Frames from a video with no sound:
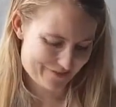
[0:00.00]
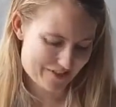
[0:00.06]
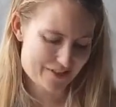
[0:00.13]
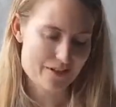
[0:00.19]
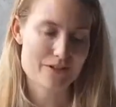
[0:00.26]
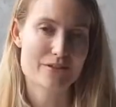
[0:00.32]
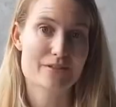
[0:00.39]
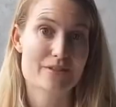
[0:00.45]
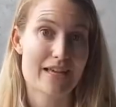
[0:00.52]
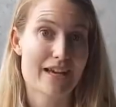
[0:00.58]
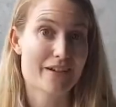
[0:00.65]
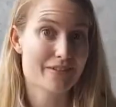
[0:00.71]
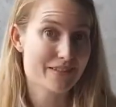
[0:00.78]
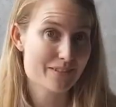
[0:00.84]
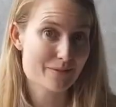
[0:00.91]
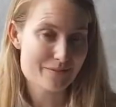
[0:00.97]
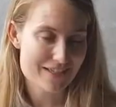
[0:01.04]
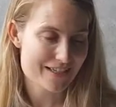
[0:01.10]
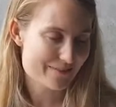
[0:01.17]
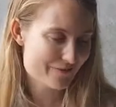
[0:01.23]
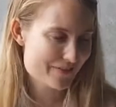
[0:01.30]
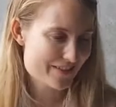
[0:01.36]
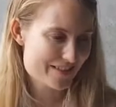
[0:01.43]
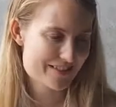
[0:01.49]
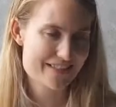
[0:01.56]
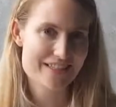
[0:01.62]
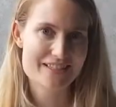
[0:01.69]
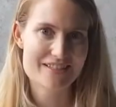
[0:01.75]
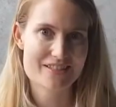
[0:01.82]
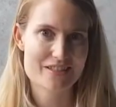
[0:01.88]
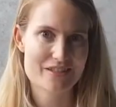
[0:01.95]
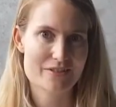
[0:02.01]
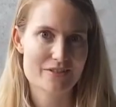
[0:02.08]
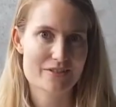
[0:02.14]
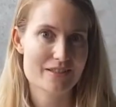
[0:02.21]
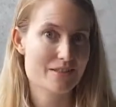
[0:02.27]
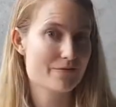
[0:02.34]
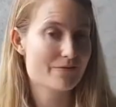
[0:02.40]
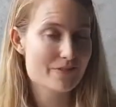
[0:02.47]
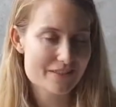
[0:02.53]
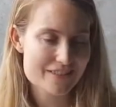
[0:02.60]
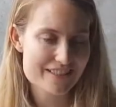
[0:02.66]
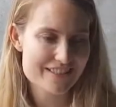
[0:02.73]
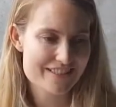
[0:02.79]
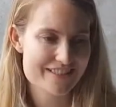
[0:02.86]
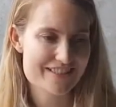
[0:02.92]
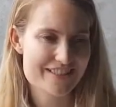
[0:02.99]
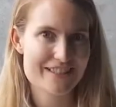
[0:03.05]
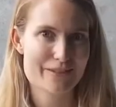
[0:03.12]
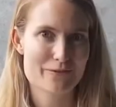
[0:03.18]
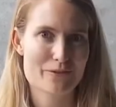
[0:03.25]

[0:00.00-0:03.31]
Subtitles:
So how can you apply for this year? So it's very easy.